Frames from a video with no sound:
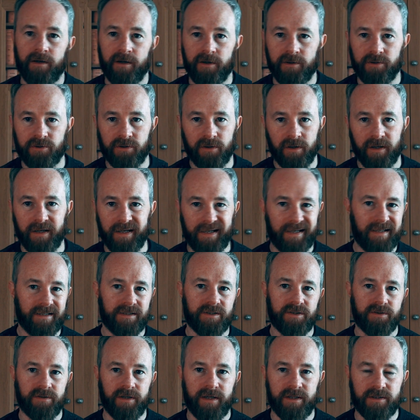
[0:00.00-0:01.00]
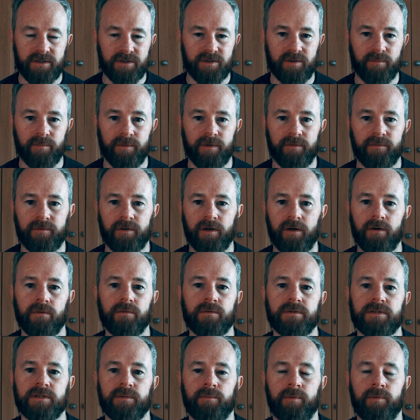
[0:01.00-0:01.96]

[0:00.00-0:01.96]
I'd try to illustrate some of those